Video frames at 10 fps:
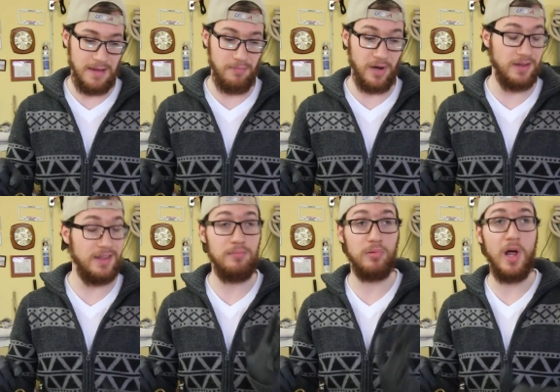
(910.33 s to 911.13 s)
But
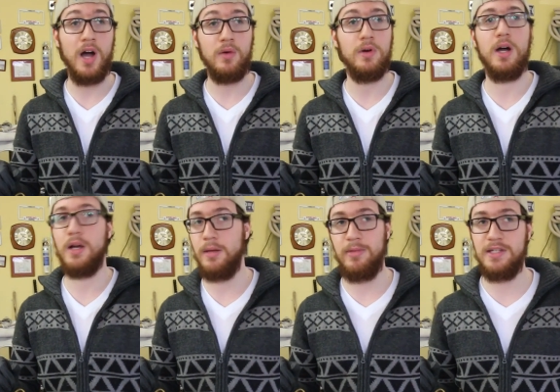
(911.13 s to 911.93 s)
the block we're
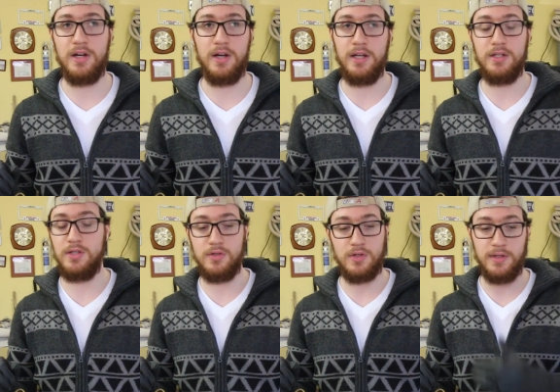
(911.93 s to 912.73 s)
not going to be tearing
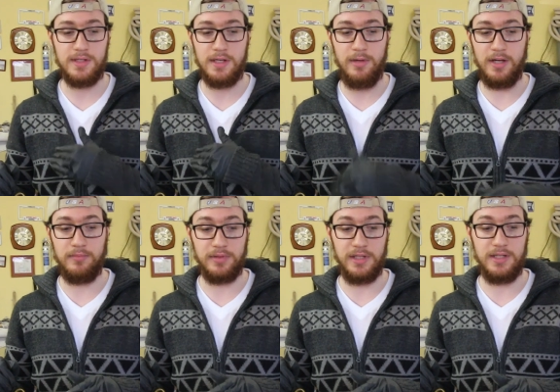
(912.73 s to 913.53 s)
into, so it's going to be
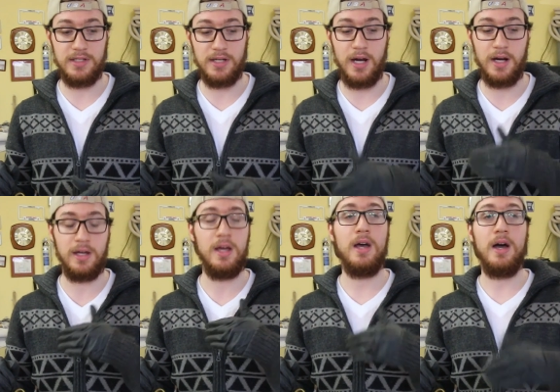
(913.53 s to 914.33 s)
completely stock